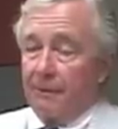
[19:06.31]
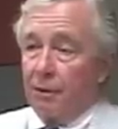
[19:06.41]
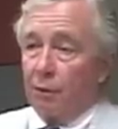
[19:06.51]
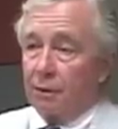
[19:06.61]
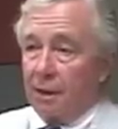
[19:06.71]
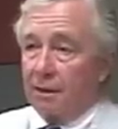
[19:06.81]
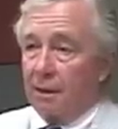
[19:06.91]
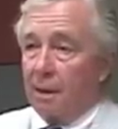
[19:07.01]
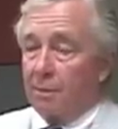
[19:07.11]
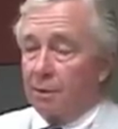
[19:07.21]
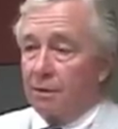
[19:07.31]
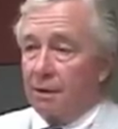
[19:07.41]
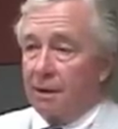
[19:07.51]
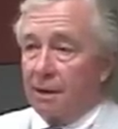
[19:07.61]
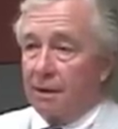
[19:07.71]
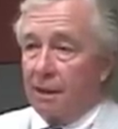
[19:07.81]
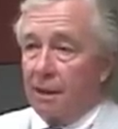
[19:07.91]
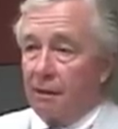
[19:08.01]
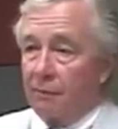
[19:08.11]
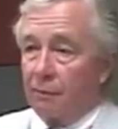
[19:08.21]
don't get the opportunity to
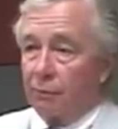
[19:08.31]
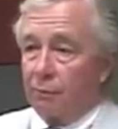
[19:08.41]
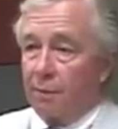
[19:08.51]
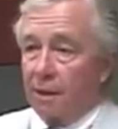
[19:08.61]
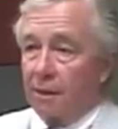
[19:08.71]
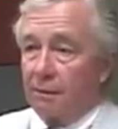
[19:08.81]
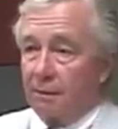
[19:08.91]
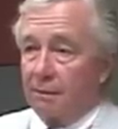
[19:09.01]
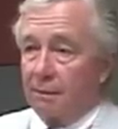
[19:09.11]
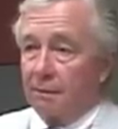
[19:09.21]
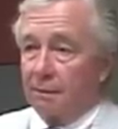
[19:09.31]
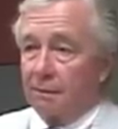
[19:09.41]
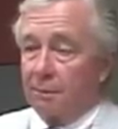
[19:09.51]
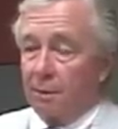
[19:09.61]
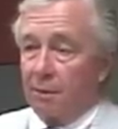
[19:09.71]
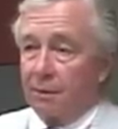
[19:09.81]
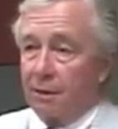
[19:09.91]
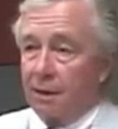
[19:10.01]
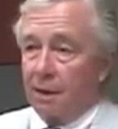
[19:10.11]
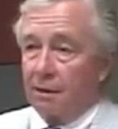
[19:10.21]
have those big
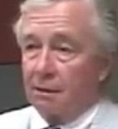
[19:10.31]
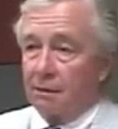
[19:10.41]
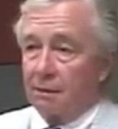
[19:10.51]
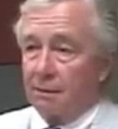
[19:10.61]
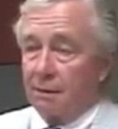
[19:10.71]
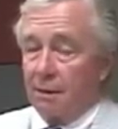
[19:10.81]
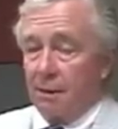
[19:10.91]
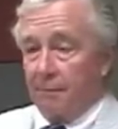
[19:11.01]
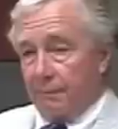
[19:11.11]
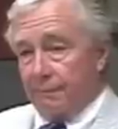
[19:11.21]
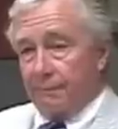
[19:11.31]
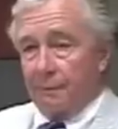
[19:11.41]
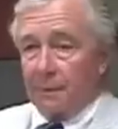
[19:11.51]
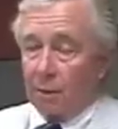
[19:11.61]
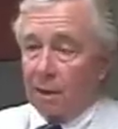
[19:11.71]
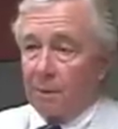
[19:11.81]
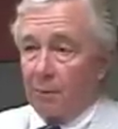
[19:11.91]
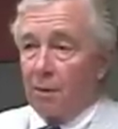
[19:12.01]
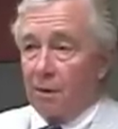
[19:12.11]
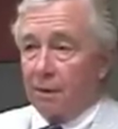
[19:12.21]
publicity cases. Don't get
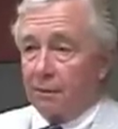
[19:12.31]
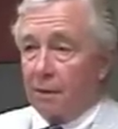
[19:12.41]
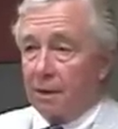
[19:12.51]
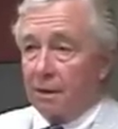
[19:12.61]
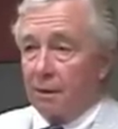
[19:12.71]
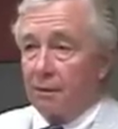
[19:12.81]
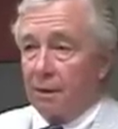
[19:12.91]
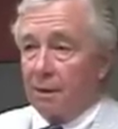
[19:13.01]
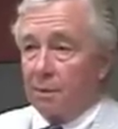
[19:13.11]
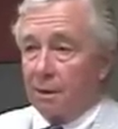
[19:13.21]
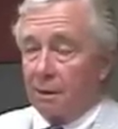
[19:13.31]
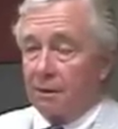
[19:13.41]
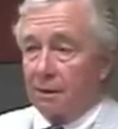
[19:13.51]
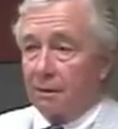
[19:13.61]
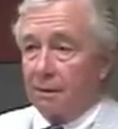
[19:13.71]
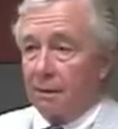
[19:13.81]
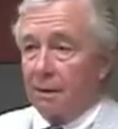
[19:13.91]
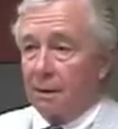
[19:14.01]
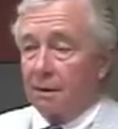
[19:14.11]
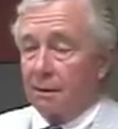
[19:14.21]
me wrong, it's great to do it because
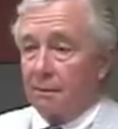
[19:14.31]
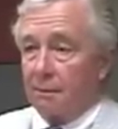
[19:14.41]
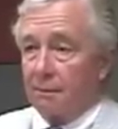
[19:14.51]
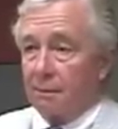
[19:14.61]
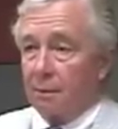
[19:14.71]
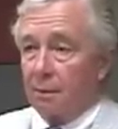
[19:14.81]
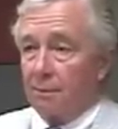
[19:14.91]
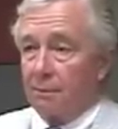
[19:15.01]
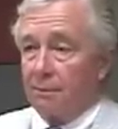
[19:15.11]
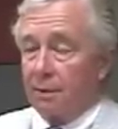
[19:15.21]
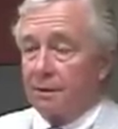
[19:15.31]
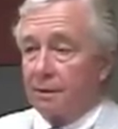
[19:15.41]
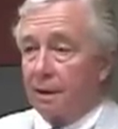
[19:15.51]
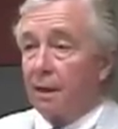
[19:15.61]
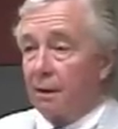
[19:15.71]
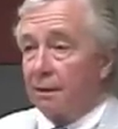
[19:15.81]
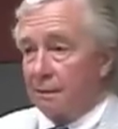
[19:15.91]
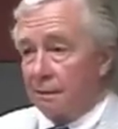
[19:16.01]
it's a real business getter.